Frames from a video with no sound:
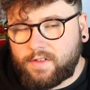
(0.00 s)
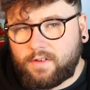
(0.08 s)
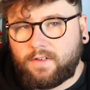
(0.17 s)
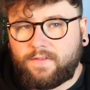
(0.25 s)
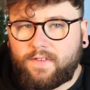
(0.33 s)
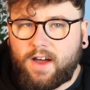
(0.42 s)

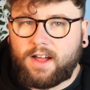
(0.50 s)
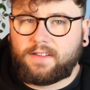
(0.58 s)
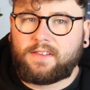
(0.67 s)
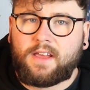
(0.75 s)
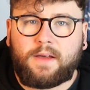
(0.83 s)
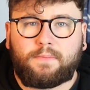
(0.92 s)
two
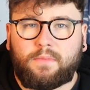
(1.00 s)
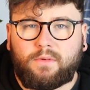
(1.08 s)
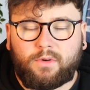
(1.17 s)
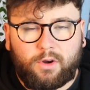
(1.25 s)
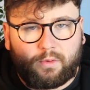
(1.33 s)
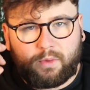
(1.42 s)
thirds
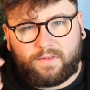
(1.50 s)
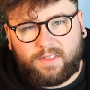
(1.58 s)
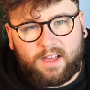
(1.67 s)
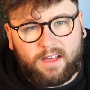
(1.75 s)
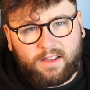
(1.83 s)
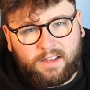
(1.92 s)
maroon, with
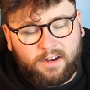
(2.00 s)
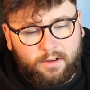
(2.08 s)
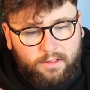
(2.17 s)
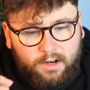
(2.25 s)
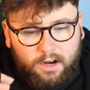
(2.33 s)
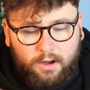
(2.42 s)
the, you
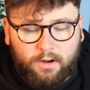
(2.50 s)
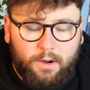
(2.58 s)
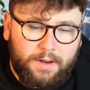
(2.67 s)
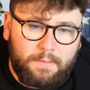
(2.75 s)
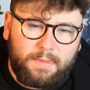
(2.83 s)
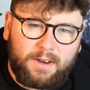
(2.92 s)
know, the
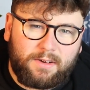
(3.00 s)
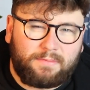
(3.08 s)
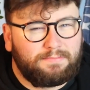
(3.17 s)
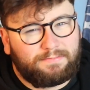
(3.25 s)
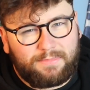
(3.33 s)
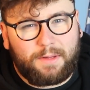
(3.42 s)
logo in the middle,